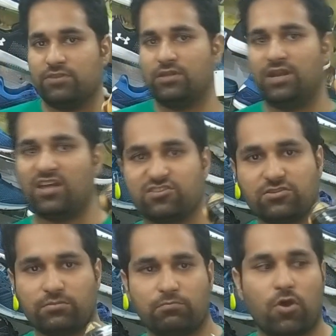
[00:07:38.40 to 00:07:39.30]
the next
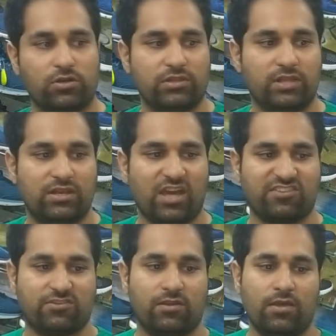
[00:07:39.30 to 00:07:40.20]
model, the
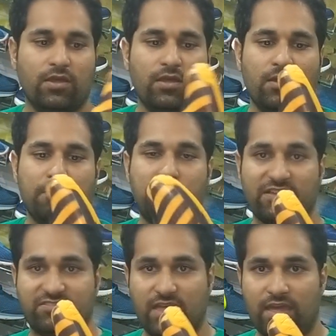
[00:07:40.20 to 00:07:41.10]
next
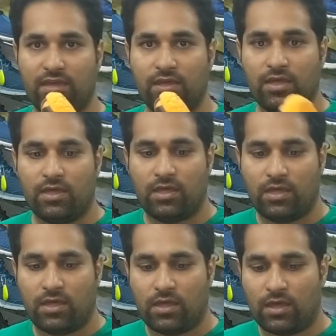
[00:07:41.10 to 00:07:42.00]
best thing,
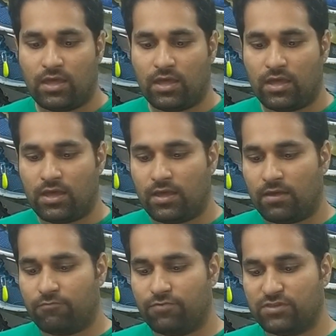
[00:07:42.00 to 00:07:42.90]

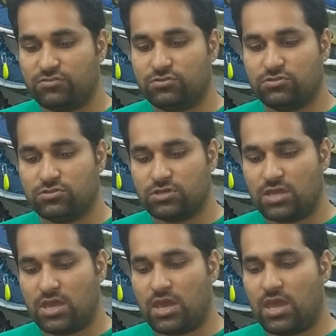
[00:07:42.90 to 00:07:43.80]
which
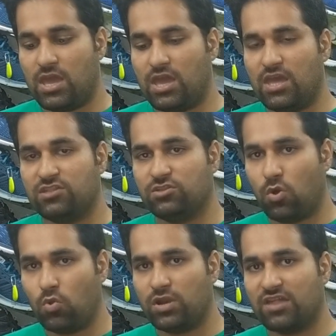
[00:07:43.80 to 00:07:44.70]
is
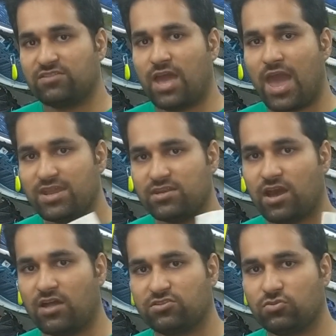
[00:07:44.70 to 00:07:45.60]
known as the
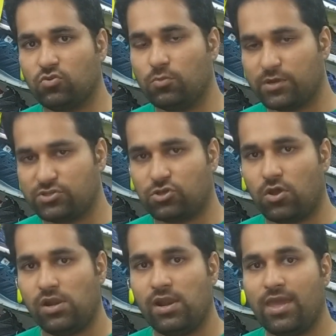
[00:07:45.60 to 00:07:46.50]
Adidas
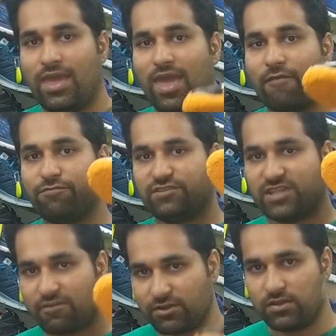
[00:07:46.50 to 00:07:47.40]
Uberschall
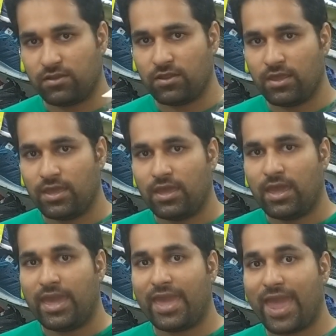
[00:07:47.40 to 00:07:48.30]
F7
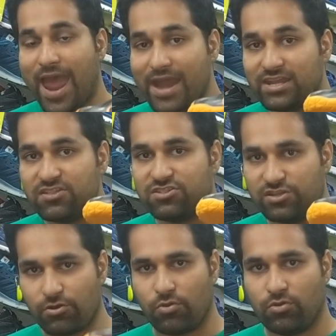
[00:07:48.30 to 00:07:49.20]
Adi
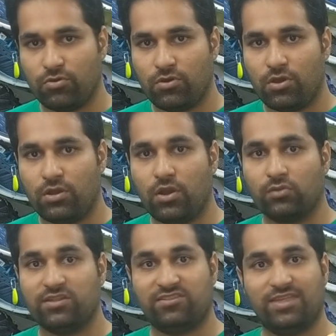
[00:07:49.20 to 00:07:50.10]
Zero. Now
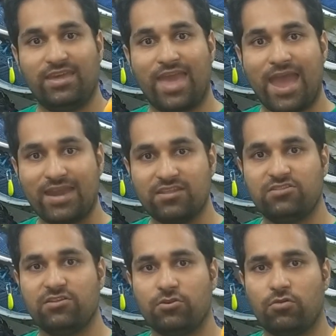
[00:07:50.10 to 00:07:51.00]
this thing Adi
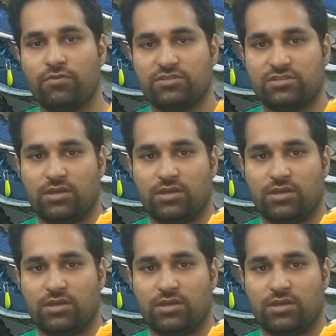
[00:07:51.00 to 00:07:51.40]
Zero, which